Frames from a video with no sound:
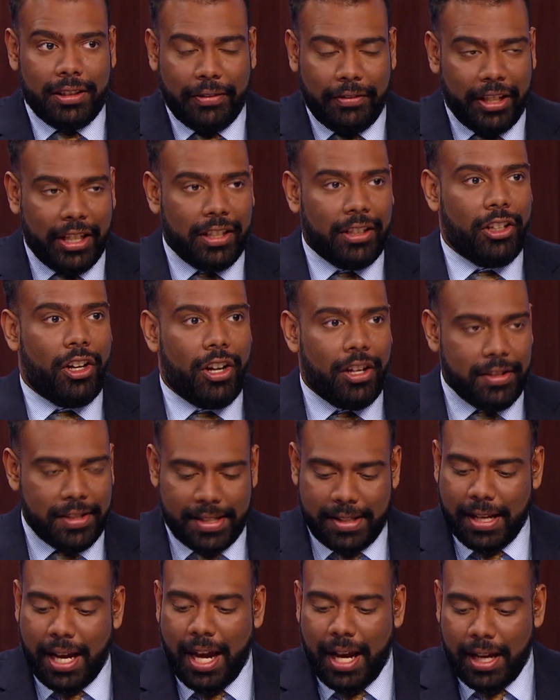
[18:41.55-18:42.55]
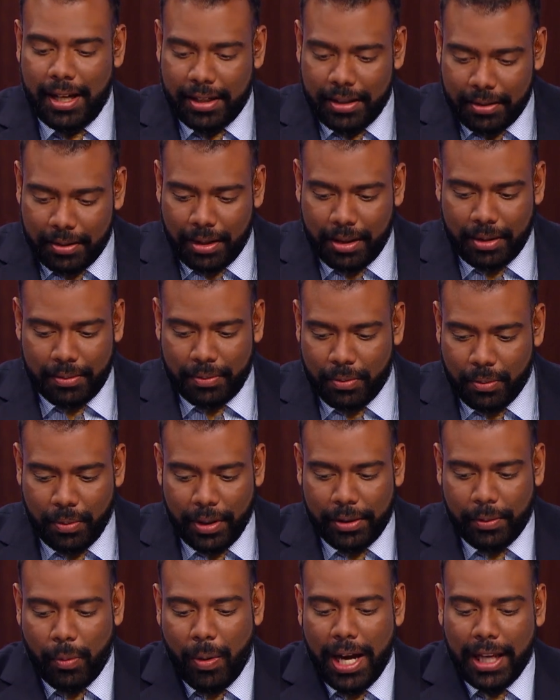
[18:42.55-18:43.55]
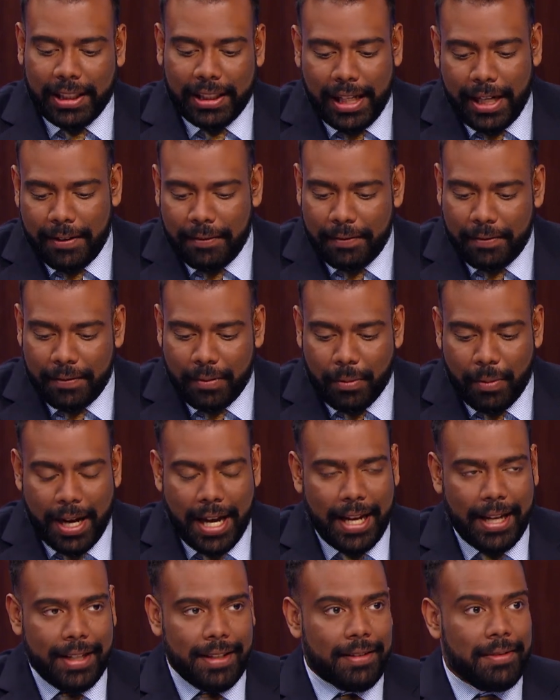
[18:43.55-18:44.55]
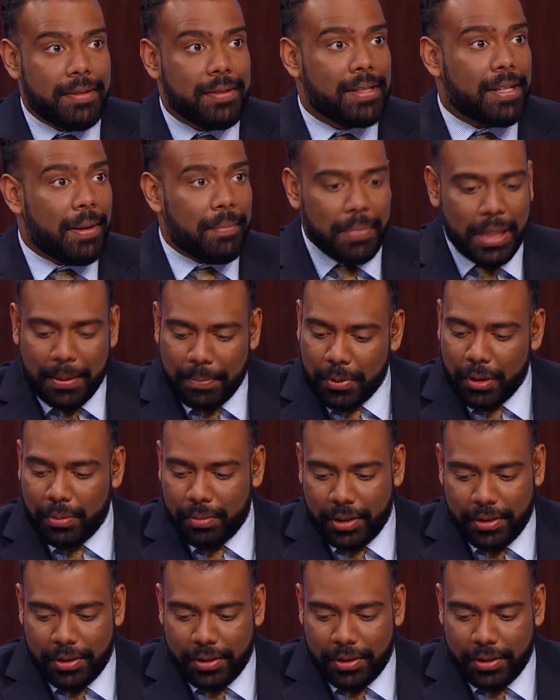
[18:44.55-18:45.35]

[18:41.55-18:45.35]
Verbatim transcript: living alongside and, and with wildlife, when some people